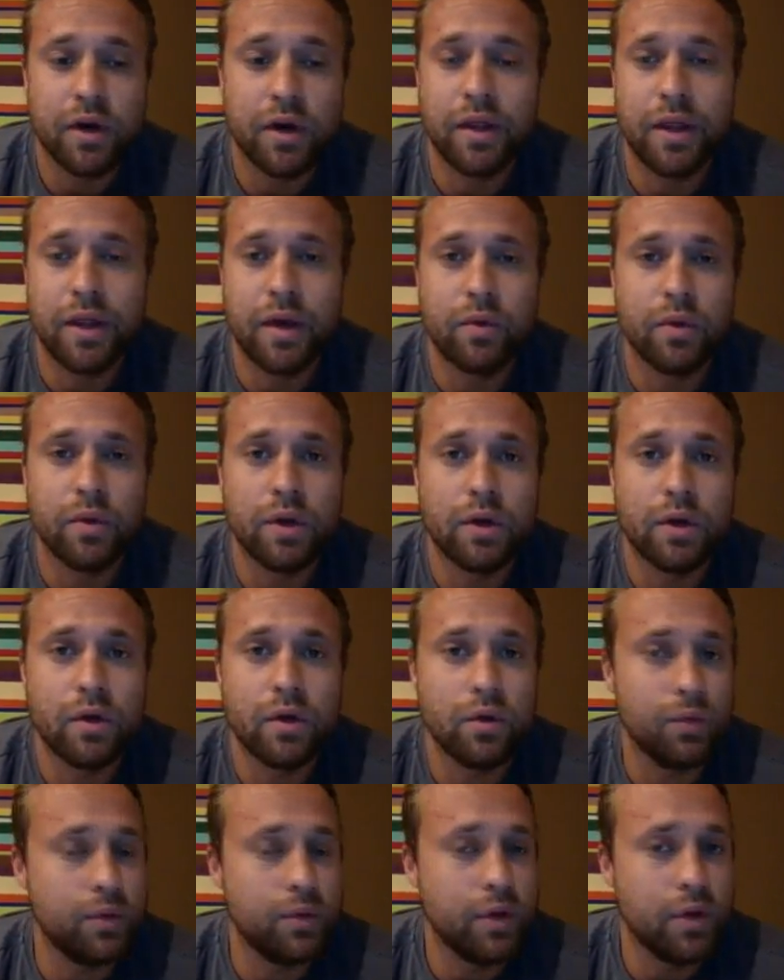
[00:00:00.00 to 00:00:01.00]
and that would
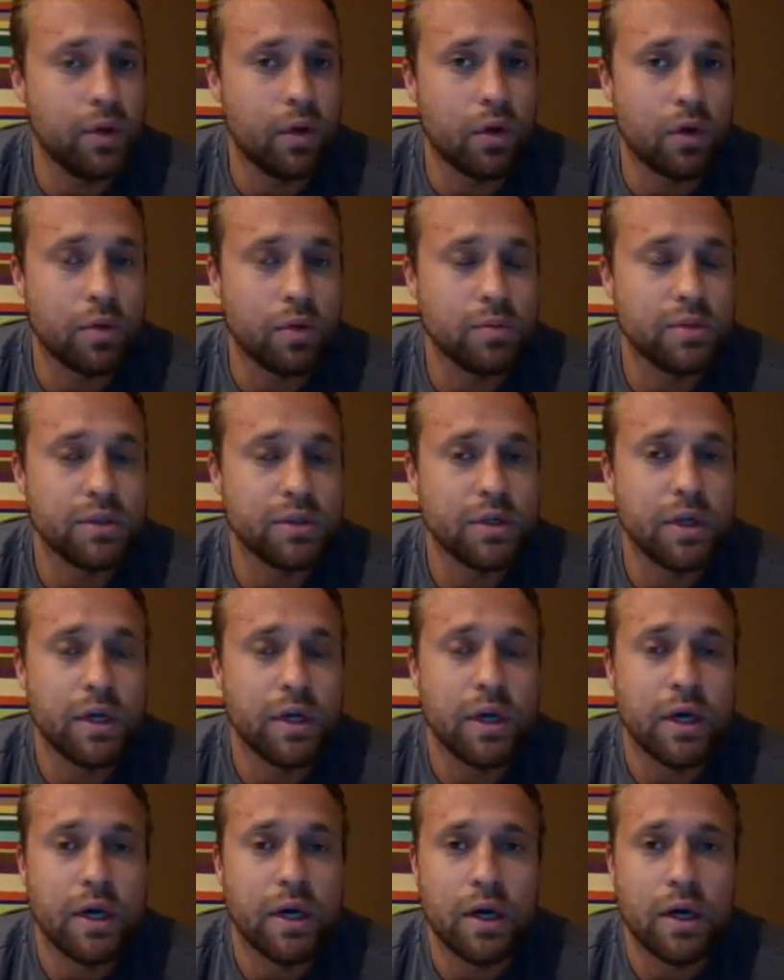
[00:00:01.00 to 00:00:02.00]
include the arms
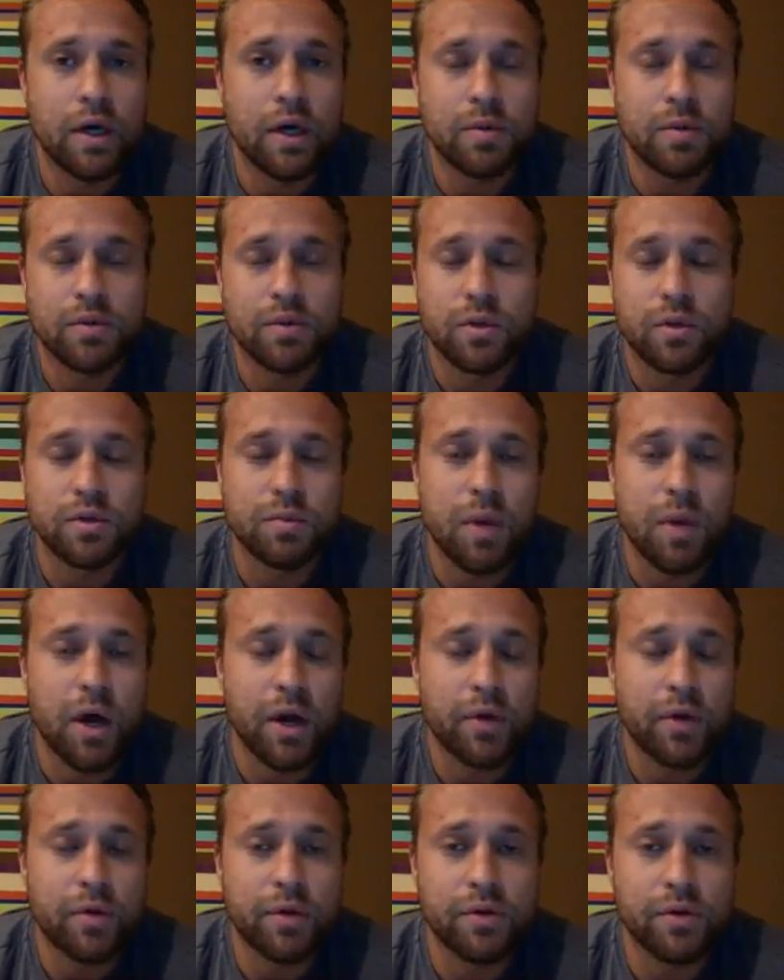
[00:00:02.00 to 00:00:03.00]
as well as
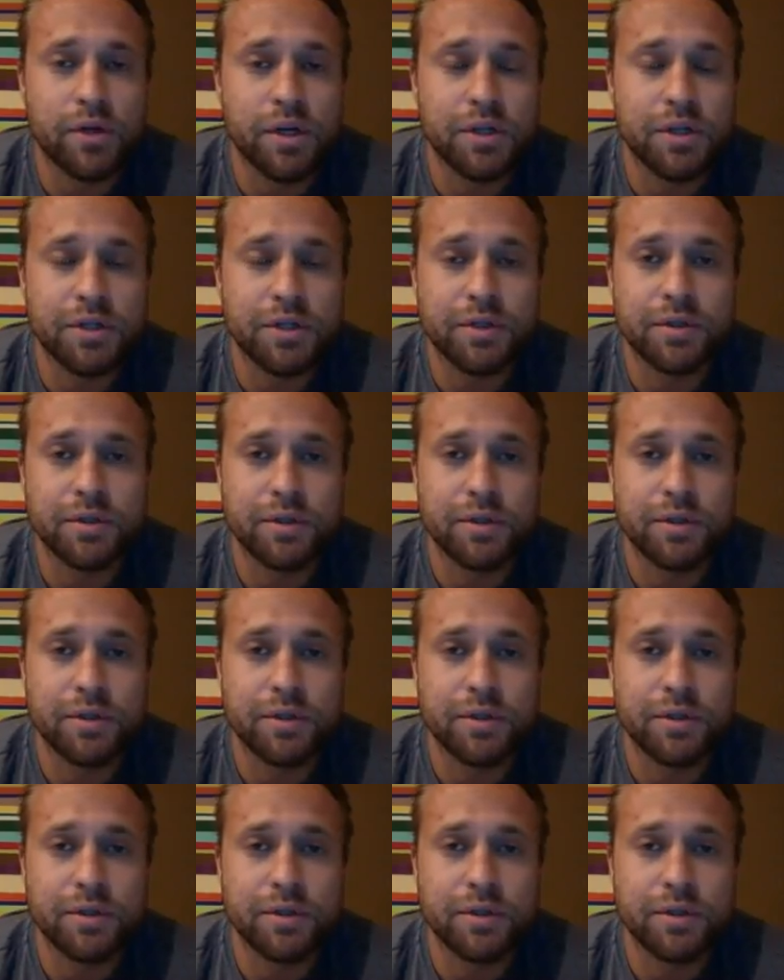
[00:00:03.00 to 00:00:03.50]
body rotation.